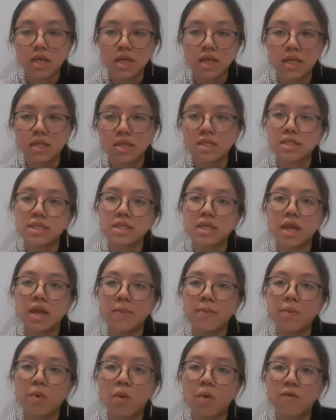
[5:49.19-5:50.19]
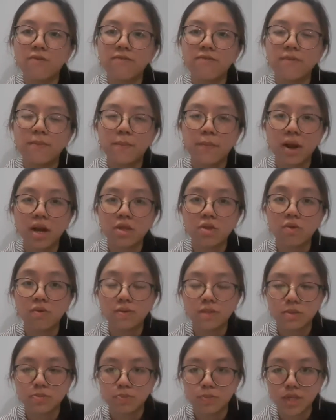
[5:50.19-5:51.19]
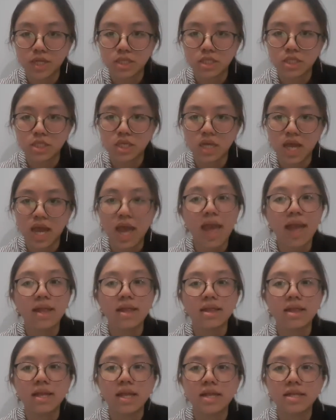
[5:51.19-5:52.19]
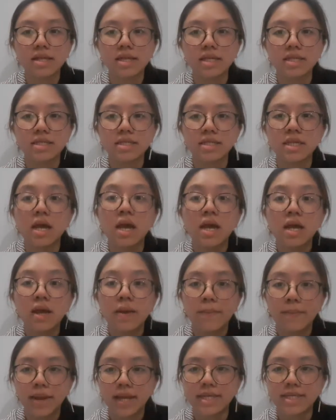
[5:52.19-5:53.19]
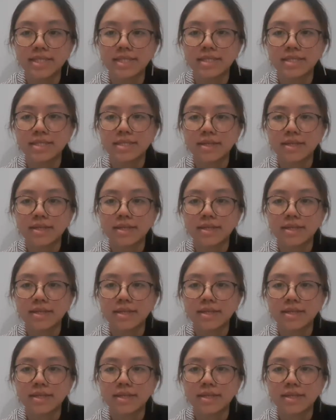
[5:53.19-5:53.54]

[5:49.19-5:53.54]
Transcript: in the same of part of speech, and that is places.